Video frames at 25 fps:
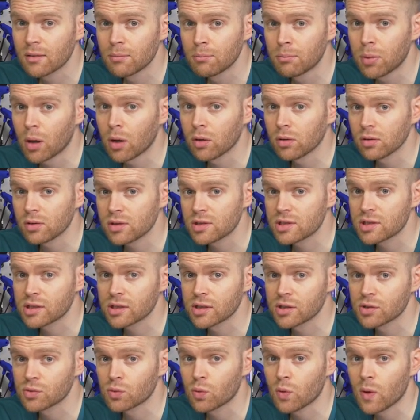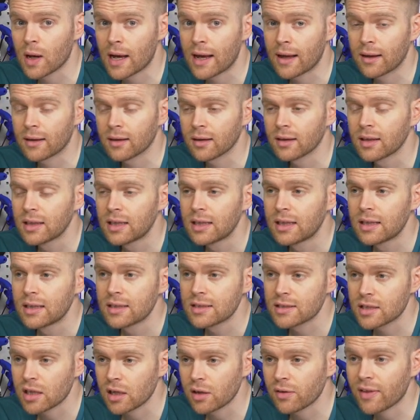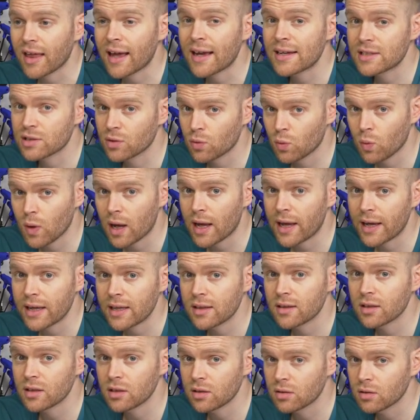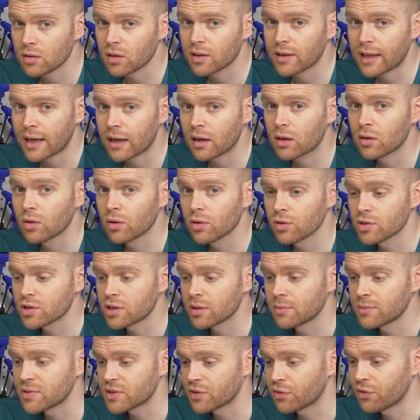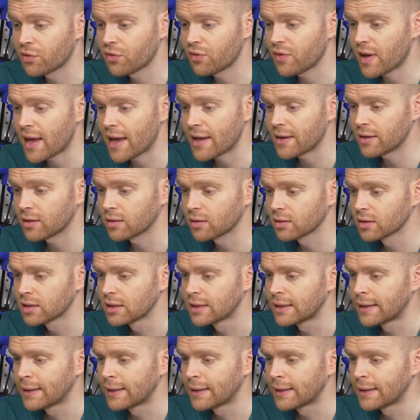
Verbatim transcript: bolts as well. So that is a way that you can then cause them to fail.